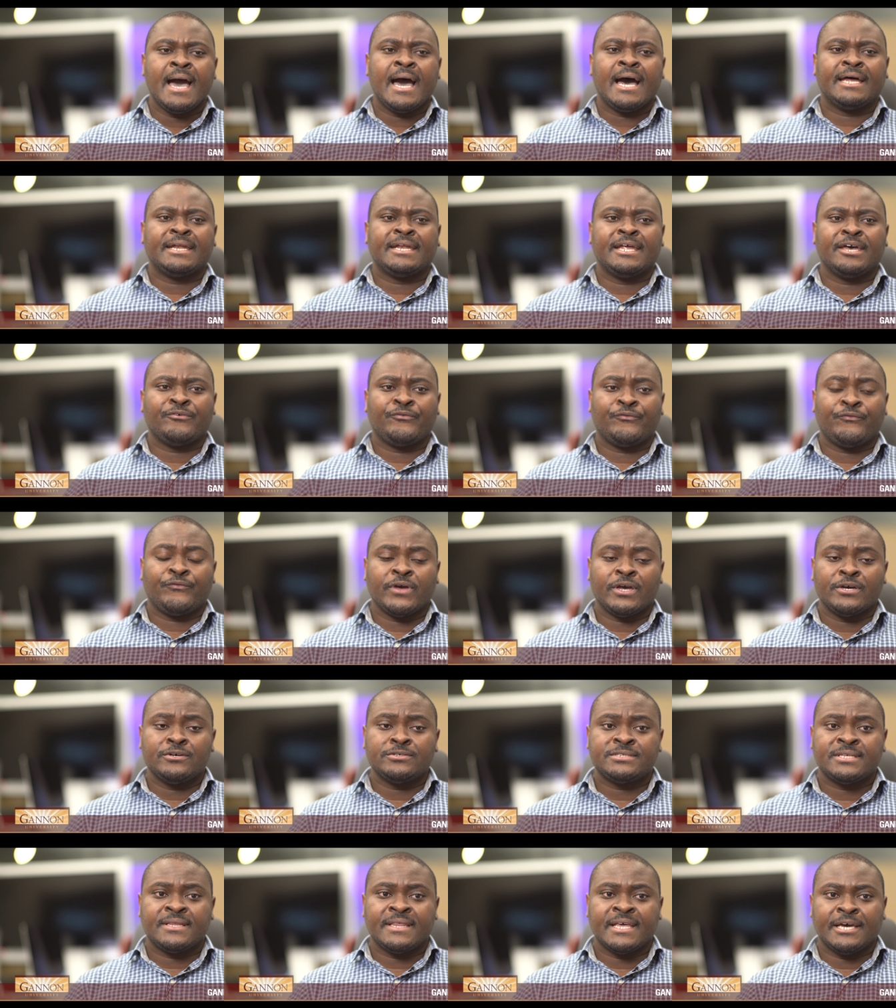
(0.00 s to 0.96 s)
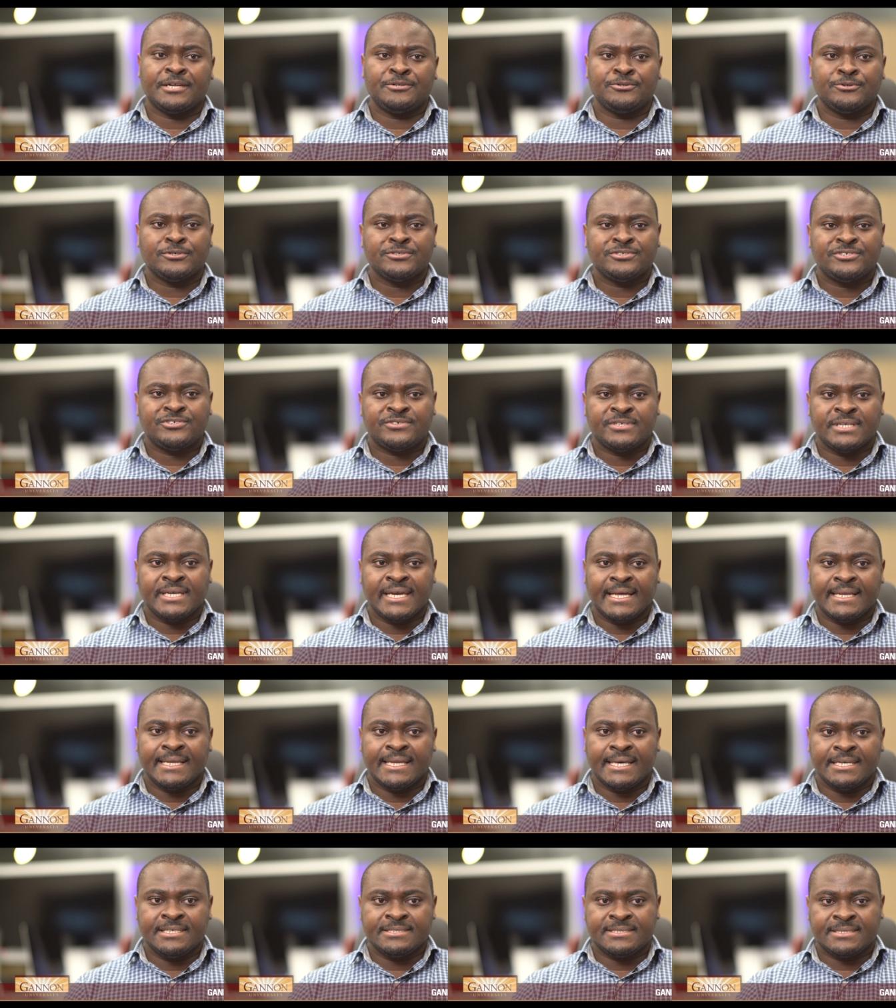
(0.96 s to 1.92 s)
And I felt they are not
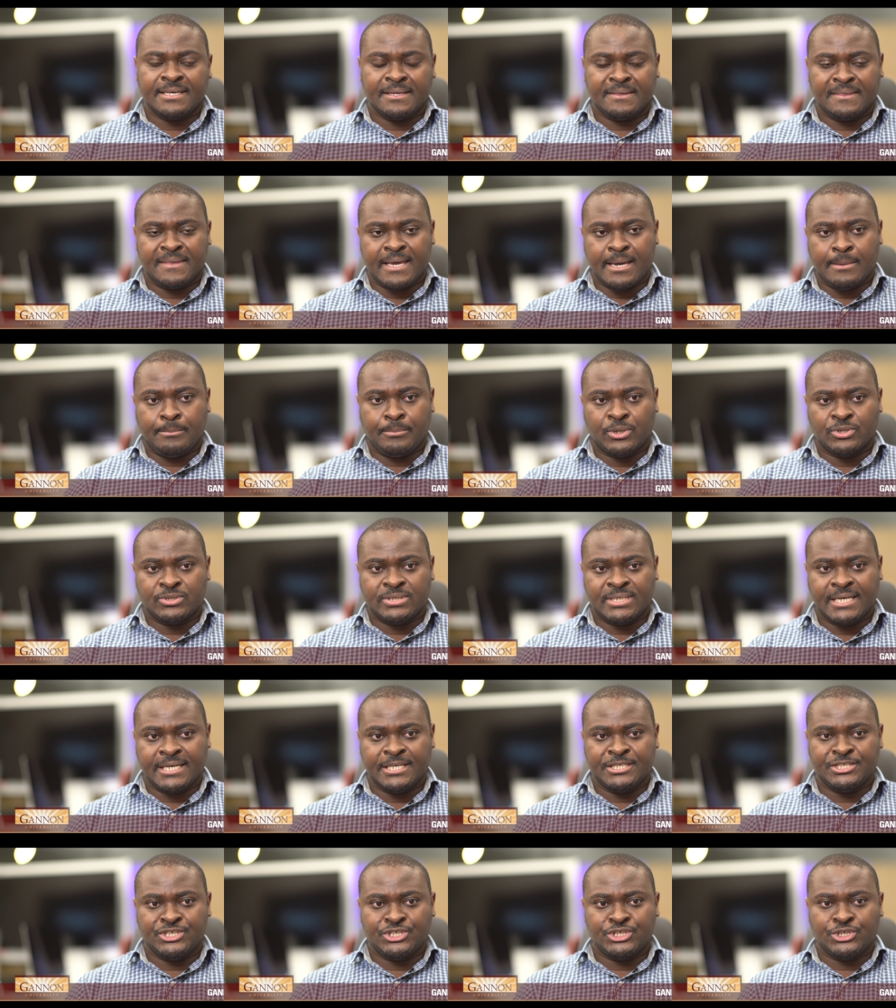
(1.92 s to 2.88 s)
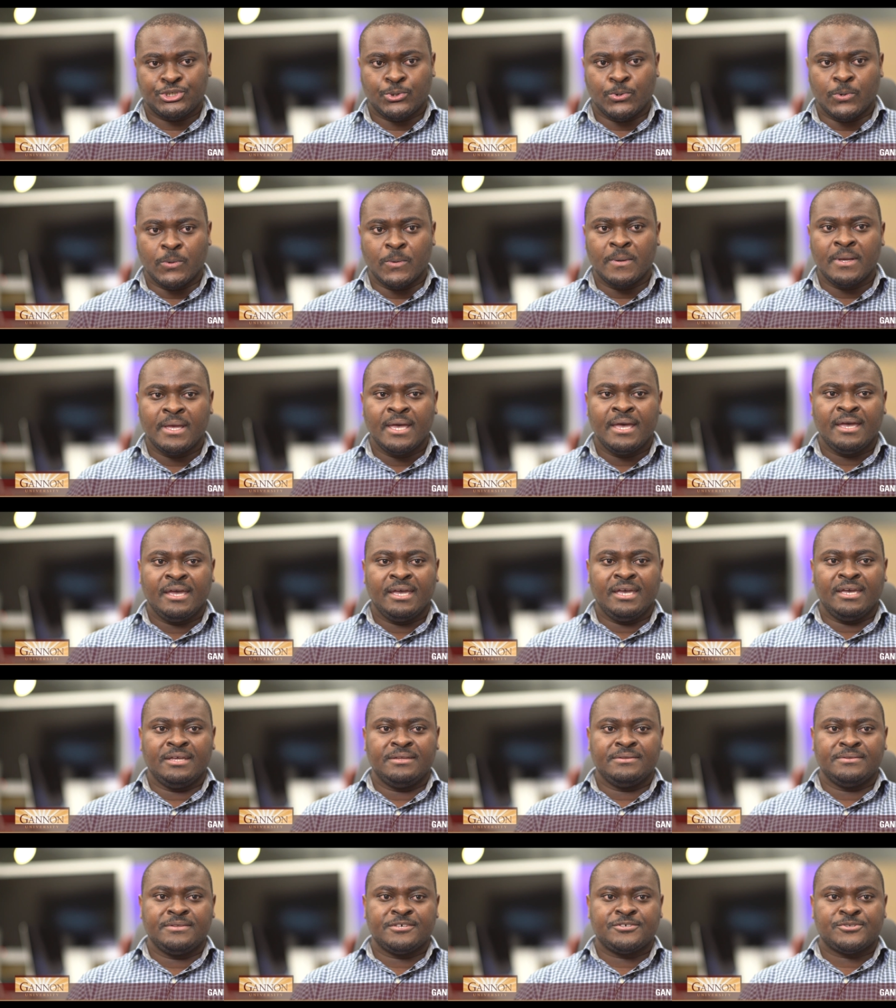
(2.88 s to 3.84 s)
realizing their potential
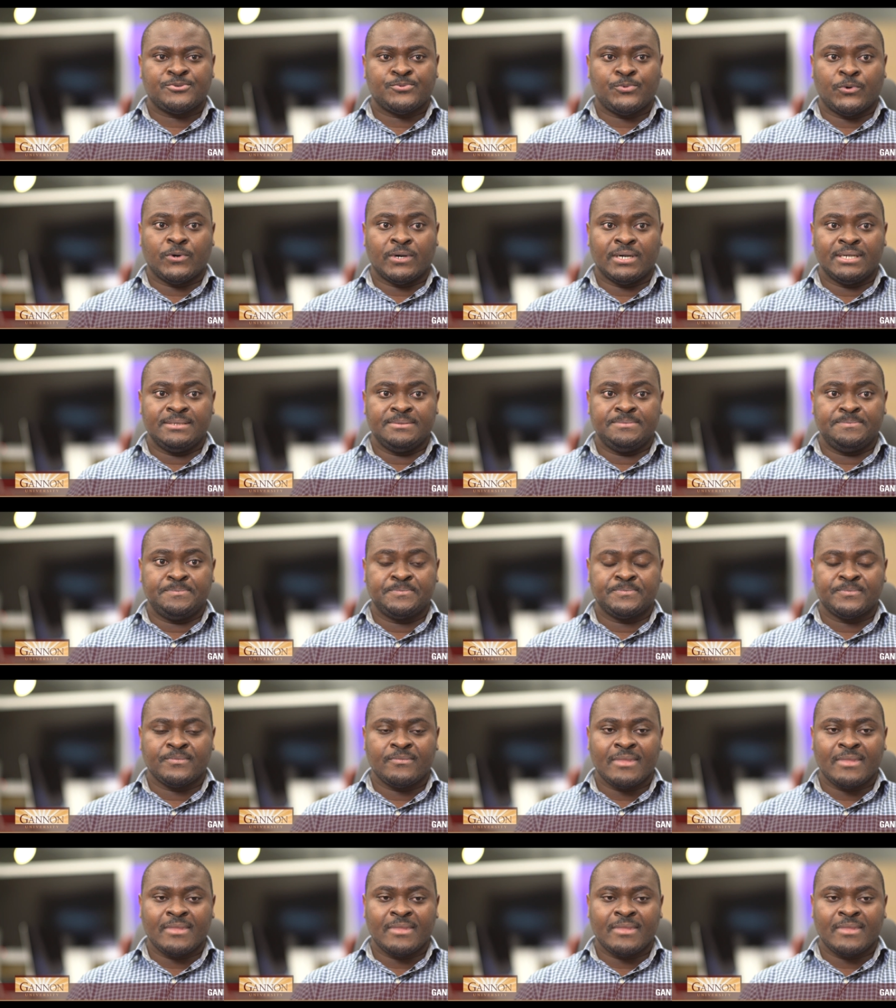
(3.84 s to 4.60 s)
in this one.